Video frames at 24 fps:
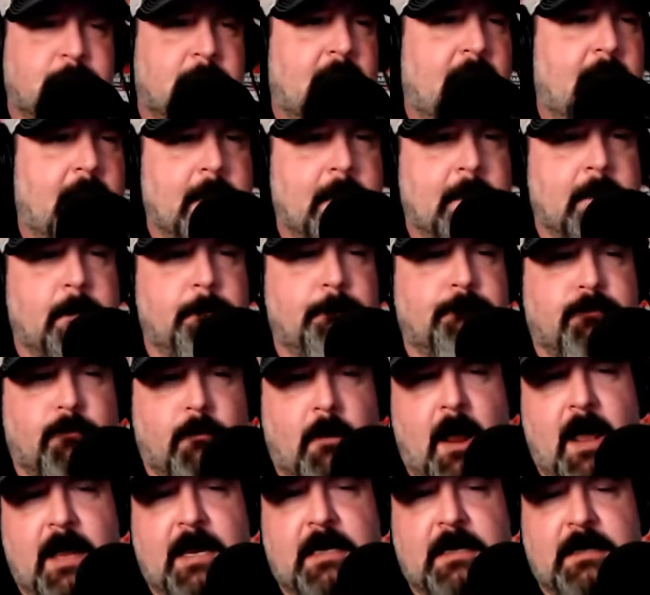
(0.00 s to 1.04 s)
and
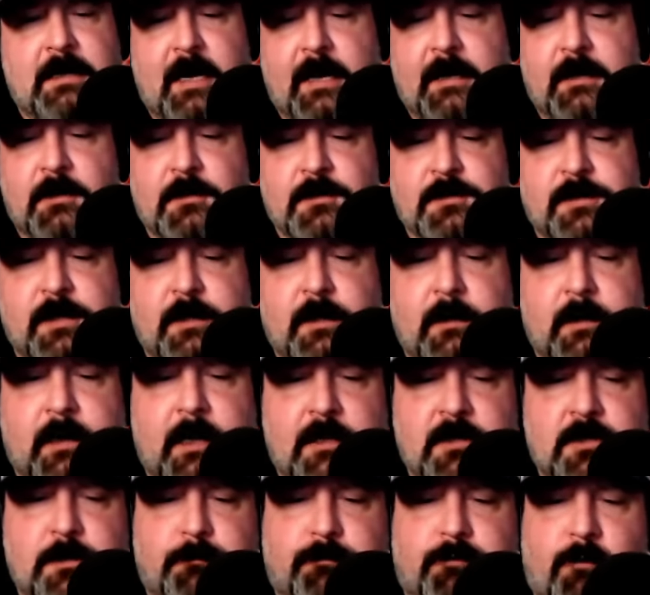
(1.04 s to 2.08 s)
Bryan Danielson
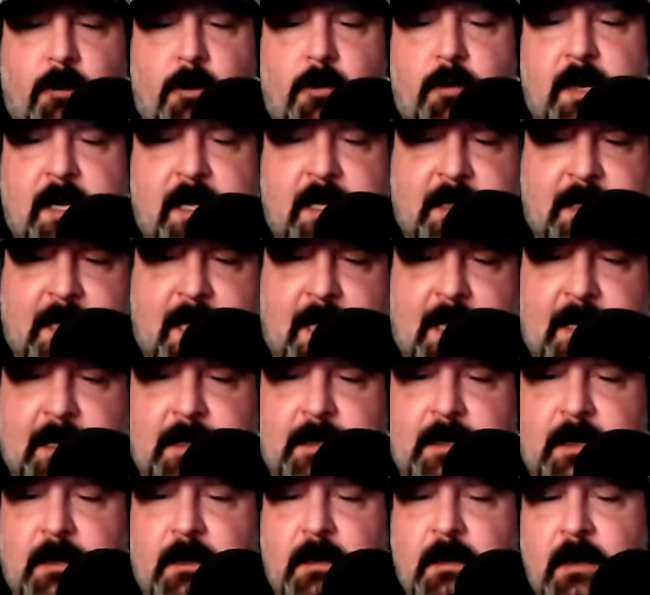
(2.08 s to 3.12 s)
against Brody
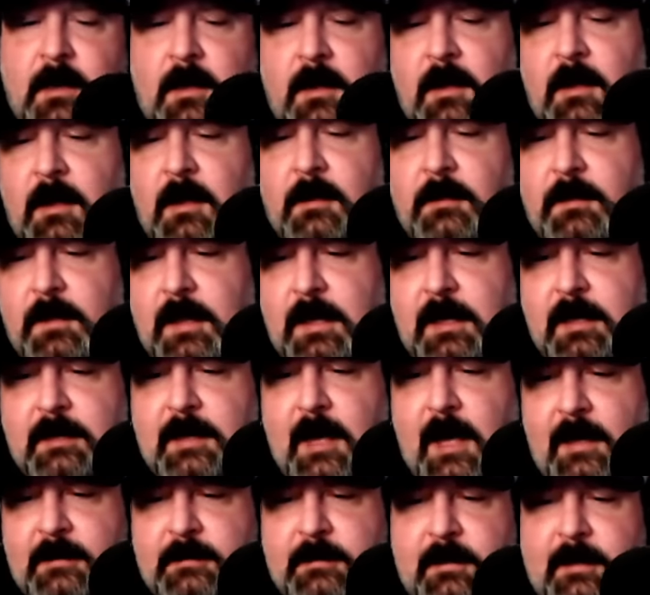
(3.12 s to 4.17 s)
King. The
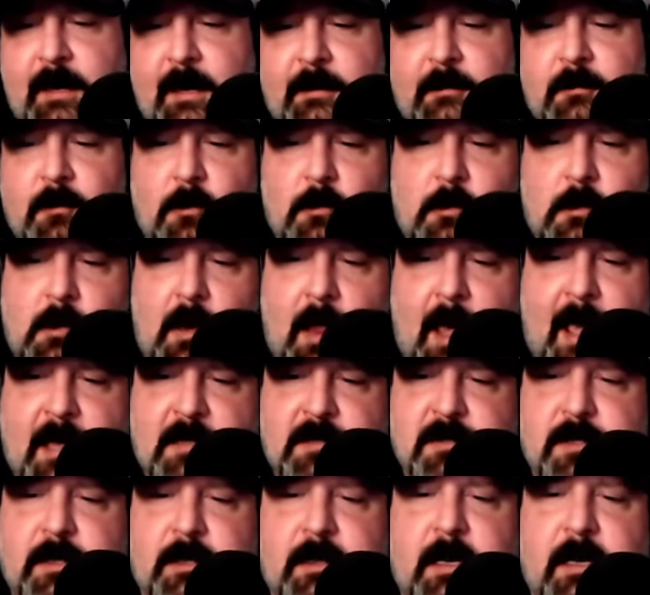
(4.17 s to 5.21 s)
Continental
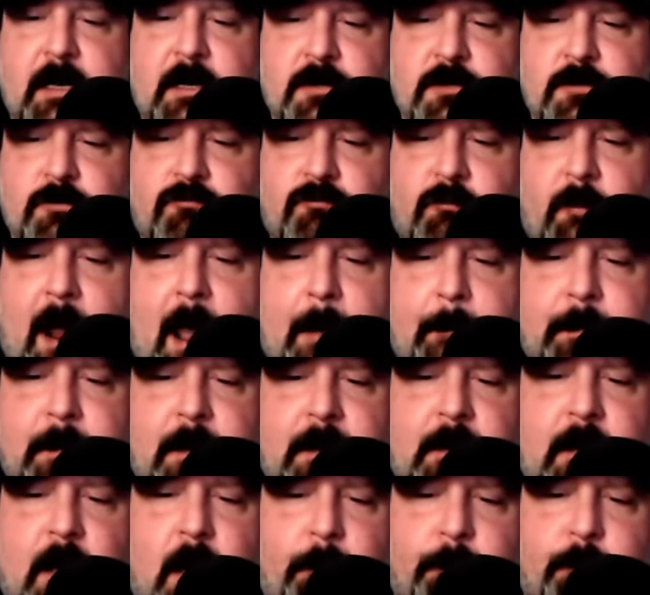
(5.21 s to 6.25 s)
Classic is
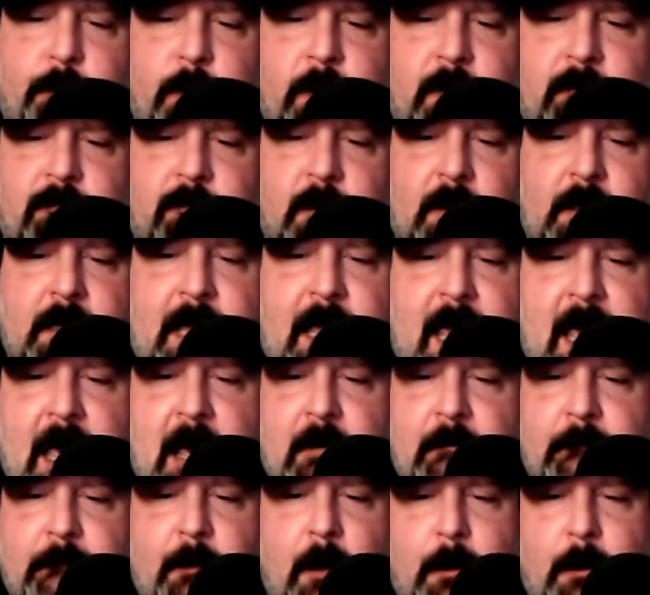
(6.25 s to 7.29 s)
wrapping up. We really
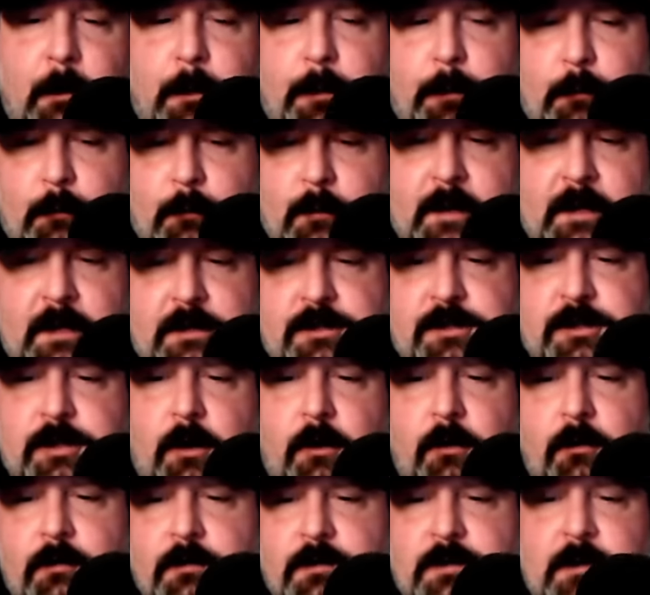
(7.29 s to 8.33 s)
have 3
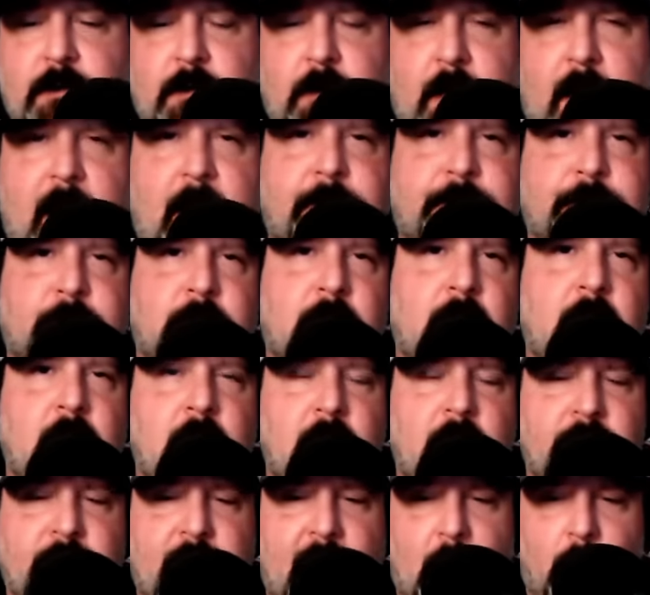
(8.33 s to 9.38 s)
shows left
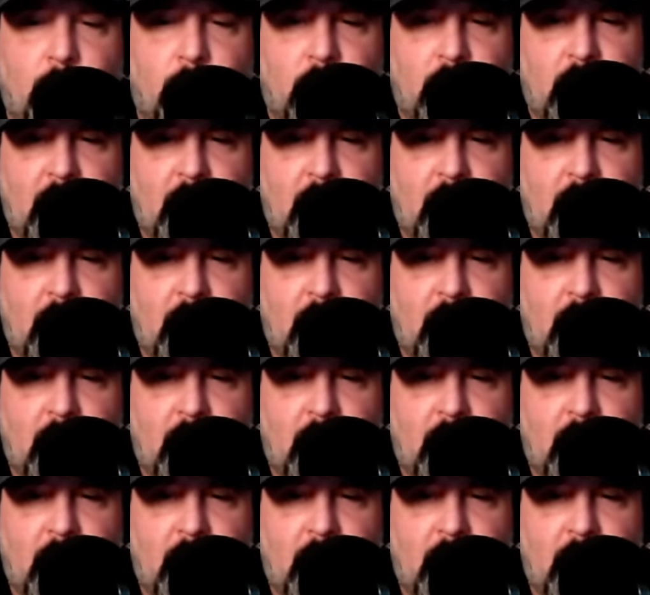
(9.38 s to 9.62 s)
that will